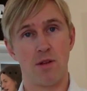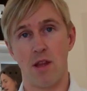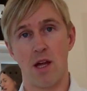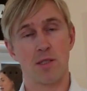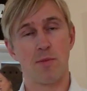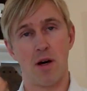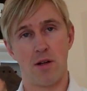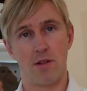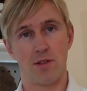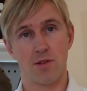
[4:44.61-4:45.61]
whether that's
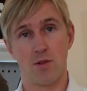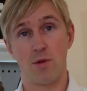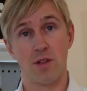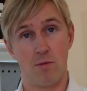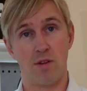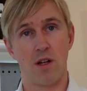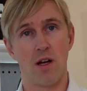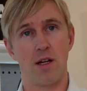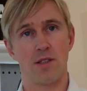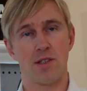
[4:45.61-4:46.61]
partners or with
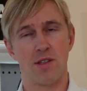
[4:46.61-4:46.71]
clients.